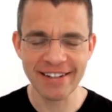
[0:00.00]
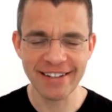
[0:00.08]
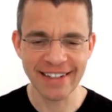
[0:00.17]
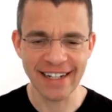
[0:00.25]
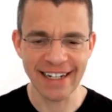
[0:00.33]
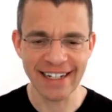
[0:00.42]

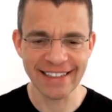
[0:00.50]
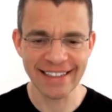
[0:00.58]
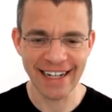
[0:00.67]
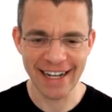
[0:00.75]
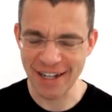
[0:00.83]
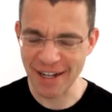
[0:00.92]
Uh,
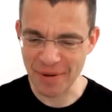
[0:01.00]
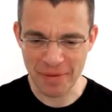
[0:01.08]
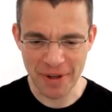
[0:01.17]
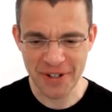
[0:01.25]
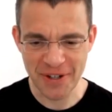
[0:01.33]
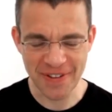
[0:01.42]
I, I want to
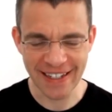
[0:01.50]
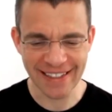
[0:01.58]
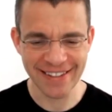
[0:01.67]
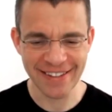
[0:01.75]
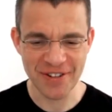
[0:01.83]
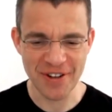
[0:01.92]
make sure that
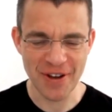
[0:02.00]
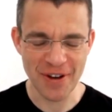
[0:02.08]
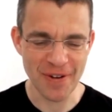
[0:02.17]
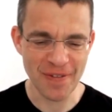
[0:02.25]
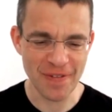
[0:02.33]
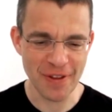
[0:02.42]
there's no
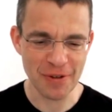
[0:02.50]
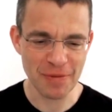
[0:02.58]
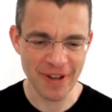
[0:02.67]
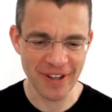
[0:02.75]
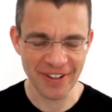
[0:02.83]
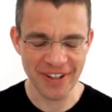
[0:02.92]
no
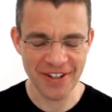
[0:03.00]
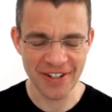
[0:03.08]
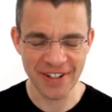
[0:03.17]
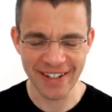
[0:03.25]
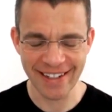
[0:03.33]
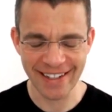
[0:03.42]

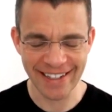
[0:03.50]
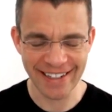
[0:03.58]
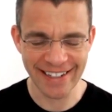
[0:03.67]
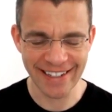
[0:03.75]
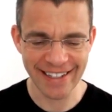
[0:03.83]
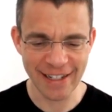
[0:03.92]
speculation
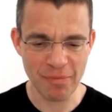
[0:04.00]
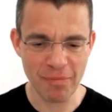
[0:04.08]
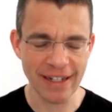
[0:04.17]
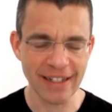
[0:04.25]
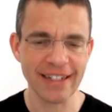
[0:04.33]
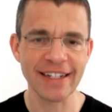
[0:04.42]
in
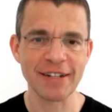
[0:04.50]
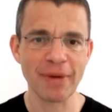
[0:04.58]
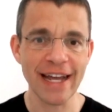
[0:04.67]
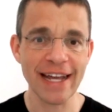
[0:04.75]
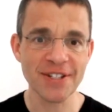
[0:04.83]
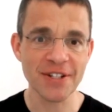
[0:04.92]
embedded in my
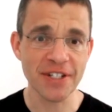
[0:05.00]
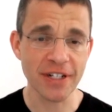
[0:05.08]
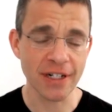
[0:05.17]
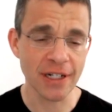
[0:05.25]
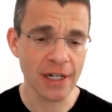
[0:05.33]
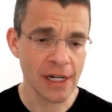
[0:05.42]
answers
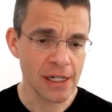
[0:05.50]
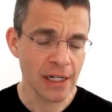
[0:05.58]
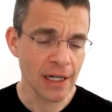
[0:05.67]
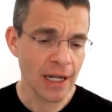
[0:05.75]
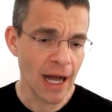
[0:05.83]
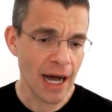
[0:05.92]
here.
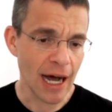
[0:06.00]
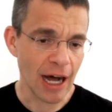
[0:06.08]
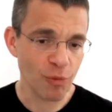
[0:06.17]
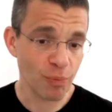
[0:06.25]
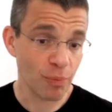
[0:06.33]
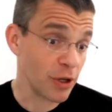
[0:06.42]
Uh,
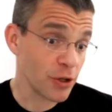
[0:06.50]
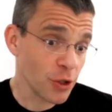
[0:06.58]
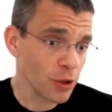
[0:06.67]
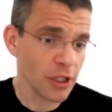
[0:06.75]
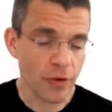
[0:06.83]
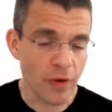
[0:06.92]
but you're
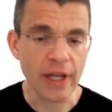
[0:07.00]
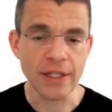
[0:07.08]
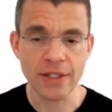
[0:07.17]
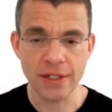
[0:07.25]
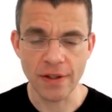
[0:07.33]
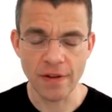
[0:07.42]
totally right.
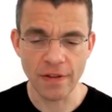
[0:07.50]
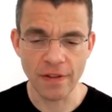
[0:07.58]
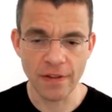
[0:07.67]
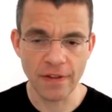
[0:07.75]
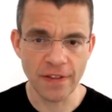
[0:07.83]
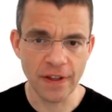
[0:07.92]

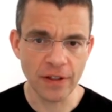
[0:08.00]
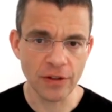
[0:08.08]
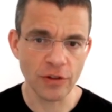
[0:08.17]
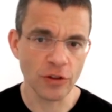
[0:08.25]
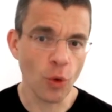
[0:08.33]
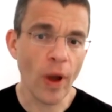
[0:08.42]
The thing,
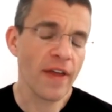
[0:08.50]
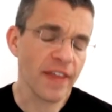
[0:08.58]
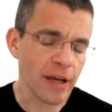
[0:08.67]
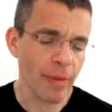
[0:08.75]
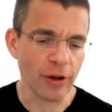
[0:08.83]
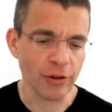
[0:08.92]
the way I think
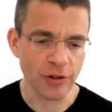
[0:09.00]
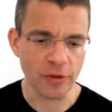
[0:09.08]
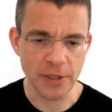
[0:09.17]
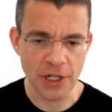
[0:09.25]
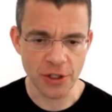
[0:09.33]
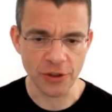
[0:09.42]
about sort of
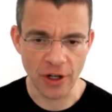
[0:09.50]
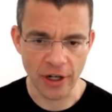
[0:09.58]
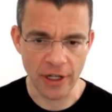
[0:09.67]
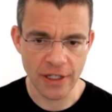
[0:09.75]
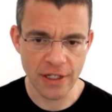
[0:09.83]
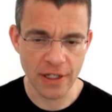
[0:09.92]
potential
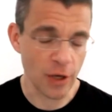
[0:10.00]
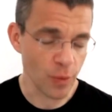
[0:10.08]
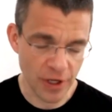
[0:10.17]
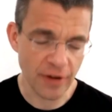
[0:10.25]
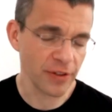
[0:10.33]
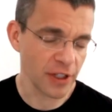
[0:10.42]
targets, and we're
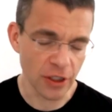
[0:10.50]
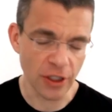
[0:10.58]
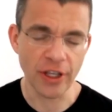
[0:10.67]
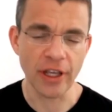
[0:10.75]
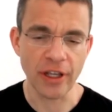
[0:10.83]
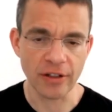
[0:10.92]
definitely
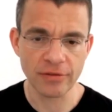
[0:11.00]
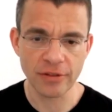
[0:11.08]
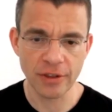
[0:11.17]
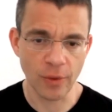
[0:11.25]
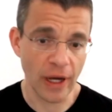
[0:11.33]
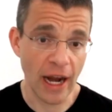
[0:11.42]
looking
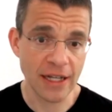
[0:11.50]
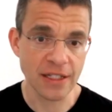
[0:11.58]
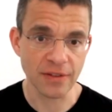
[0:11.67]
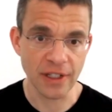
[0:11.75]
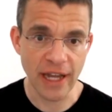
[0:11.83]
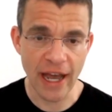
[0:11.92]
quite
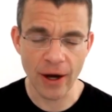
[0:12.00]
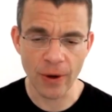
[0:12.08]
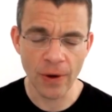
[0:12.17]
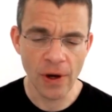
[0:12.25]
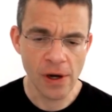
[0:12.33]
actively now.